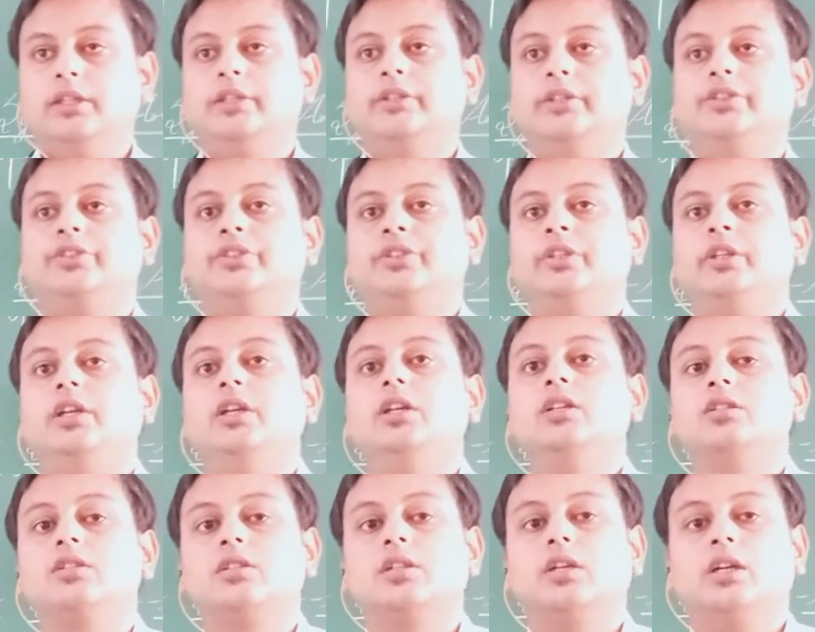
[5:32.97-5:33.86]

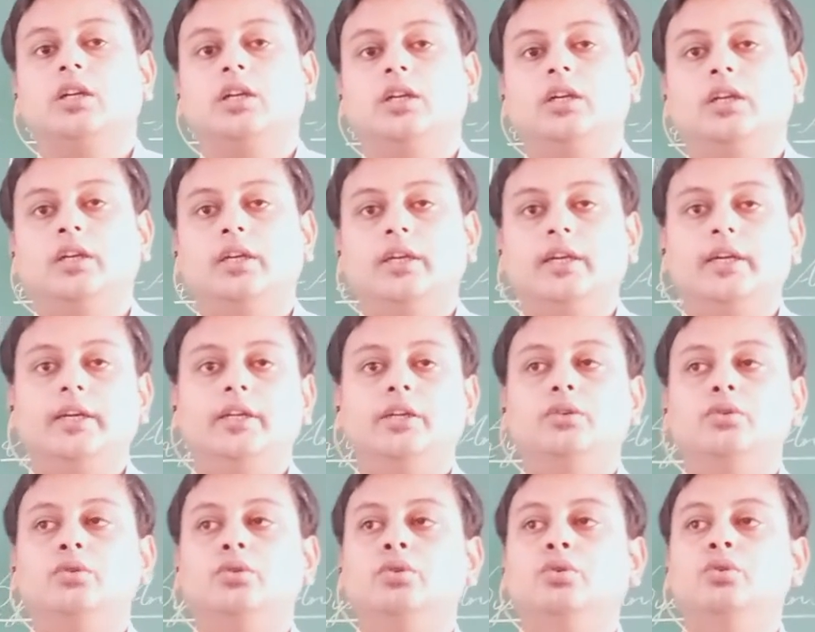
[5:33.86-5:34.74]
she is the
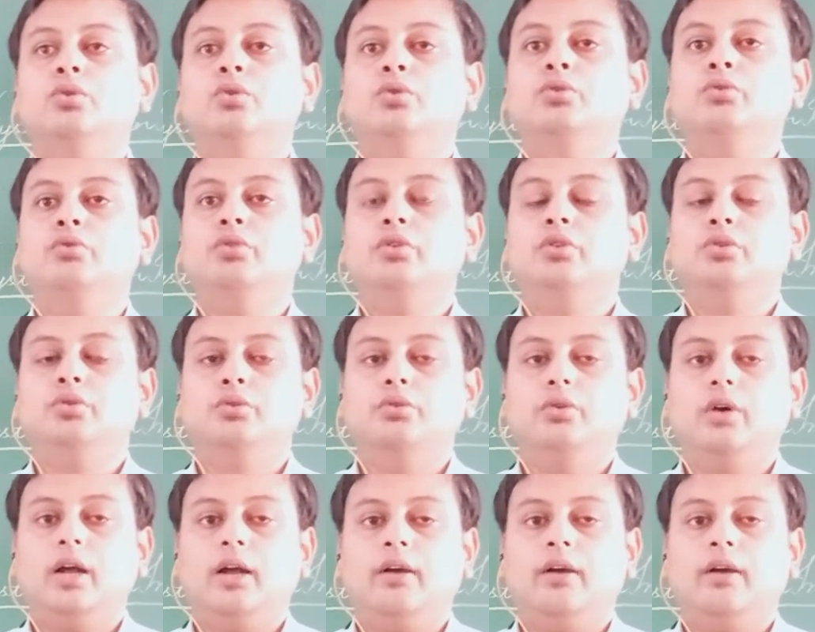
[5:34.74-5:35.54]
lady who do